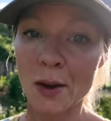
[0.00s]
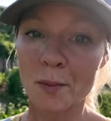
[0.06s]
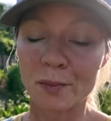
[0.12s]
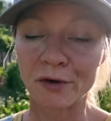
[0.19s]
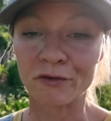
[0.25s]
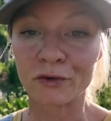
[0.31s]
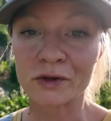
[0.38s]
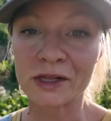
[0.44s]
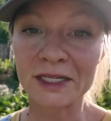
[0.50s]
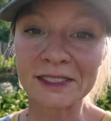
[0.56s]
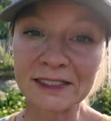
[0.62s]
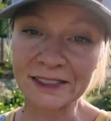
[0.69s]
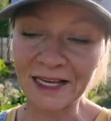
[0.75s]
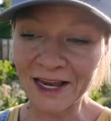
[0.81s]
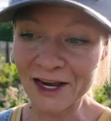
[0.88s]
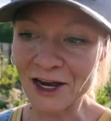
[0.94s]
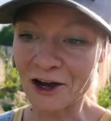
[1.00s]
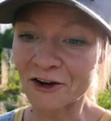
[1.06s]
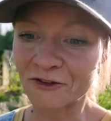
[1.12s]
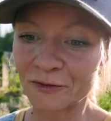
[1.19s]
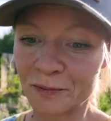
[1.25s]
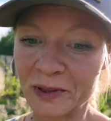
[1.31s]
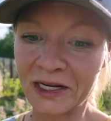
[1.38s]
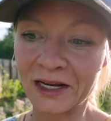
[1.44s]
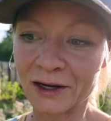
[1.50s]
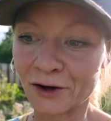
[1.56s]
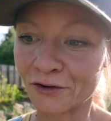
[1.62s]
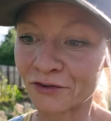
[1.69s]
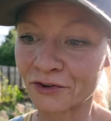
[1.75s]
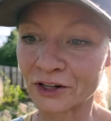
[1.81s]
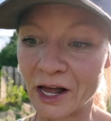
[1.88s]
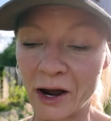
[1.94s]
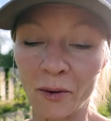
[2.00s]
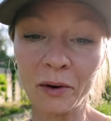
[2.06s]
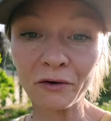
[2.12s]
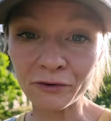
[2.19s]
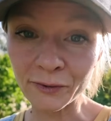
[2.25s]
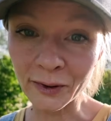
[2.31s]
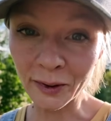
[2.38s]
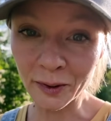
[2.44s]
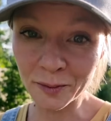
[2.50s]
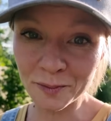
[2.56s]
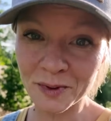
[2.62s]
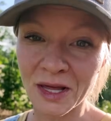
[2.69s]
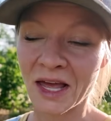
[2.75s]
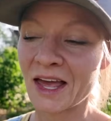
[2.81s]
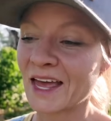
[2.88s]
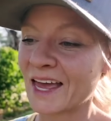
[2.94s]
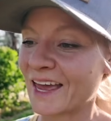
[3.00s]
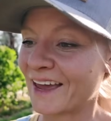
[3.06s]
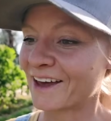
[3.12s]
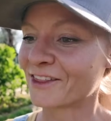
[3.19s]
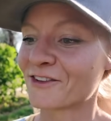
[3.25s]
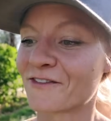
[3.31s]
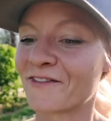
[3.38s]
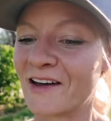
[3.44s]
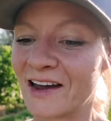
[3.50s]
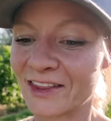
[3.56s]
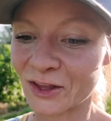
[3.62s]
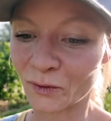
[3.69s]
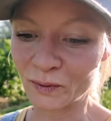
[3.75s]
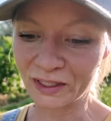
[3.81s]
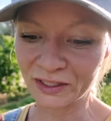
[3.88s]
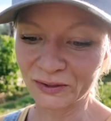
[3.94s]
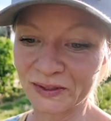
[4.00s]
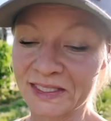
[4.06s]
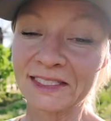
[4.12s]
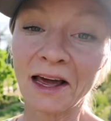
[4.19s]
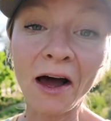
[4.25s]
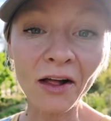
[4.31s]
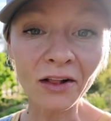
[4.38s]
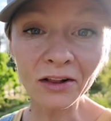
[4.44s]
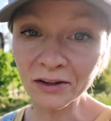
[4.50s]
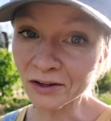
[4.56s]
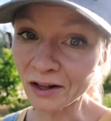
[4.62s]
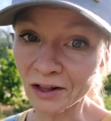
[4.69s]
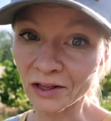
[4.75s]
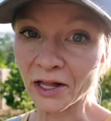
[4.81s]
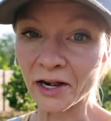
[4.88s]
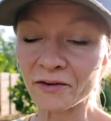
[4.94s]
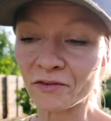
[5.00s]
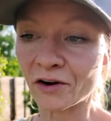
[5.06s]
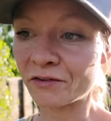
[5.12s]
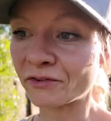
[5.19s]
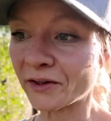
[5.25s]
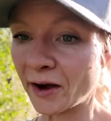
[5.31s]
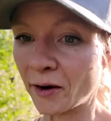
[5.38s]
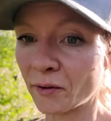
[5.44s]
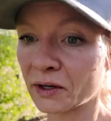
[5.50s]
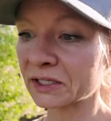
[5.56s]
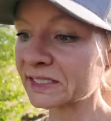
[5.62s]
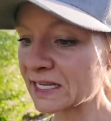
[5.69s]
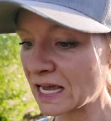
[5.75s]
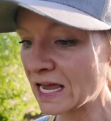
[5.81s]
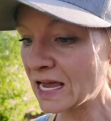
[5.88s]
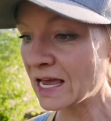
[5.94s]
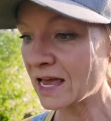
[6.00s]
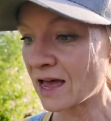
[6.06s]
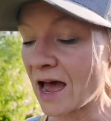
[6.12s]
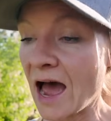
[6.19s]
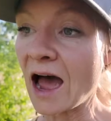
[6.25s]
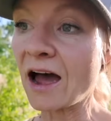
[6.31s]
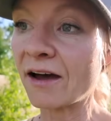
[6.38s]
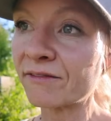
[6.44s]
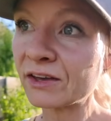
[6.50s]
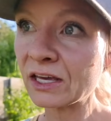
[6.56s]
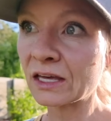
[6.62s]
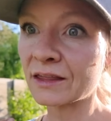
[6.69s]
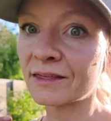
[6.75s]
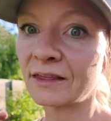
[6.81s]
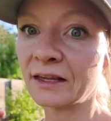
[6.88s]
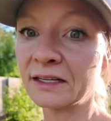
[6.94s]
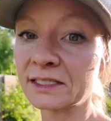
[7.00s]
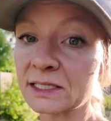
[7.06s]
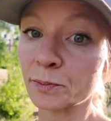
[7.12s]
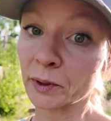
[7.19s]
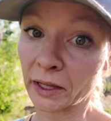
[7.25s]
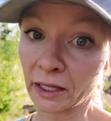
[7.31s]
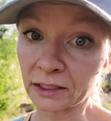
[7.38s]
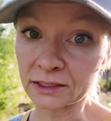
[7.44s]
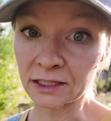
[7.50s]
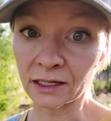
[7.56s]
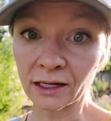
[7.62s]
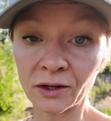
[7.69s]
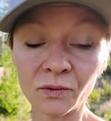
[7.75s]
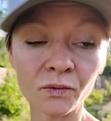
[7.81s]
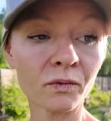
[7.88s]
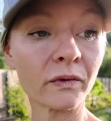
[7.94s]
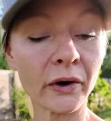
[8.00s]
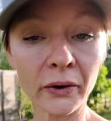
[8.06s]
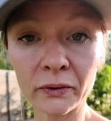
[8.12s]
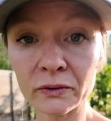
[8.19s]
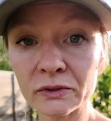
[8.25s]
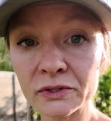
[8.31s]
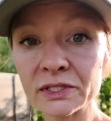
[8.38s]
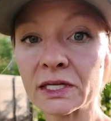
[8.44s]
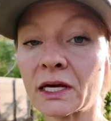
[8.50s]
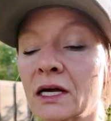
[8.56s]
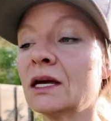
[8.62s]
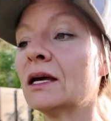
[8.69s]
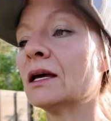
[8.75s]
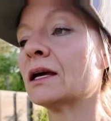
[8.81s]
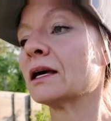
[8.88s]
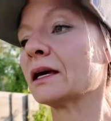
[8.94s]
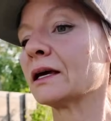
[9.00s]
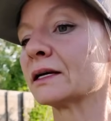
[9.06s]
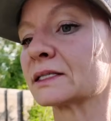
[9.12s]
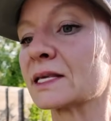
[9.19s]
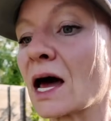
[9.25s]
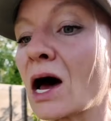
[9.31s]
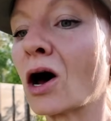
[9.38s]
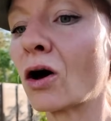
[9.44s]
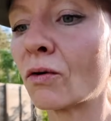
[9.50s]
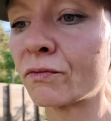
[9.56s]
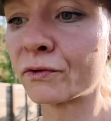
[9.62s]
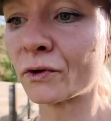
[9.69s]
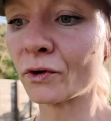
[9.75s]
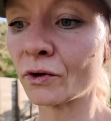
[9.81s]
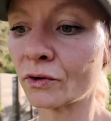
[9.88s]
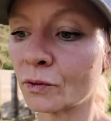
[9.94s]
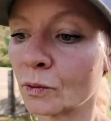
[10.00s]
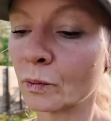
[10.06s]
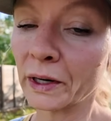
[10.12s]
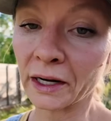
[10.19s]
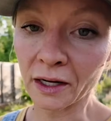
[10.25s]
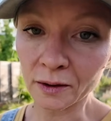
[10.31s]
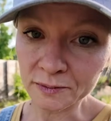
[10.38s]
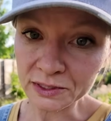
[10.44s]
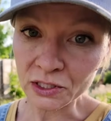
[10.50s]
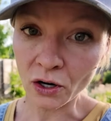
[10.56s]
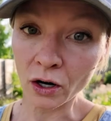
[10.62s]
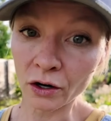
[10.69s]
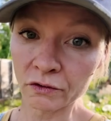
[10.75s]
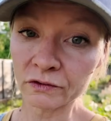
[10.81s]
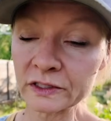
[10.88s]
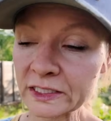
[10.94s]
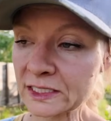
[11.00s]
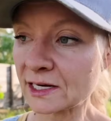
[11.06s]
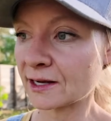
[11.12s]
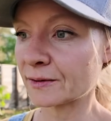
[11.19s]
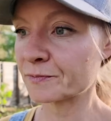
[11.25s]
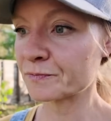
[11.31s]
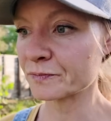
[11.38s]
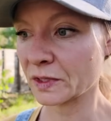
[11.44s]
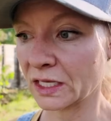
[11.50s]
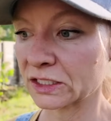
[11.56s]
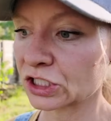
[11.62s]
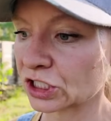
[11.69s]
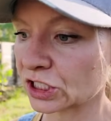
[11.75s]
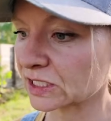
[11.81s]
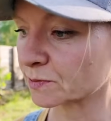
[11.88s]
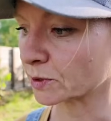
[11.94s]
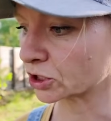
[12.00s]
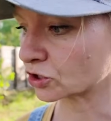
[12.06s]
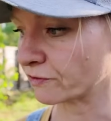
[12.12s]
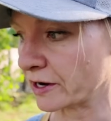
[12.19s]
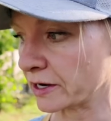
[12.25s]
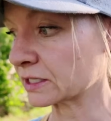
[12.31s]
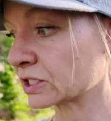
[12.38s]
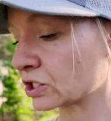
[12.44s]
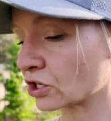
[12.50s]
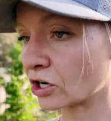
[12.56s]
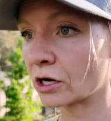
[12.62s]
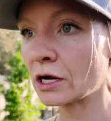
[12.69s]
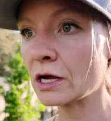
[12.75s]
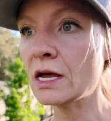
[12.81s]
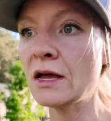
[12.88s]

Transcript: But for the sake of being a flower farm and the fact that we do sell a lot of our flowers, having things planted in rows is helpful when it comes to harvesting. It's just much faster.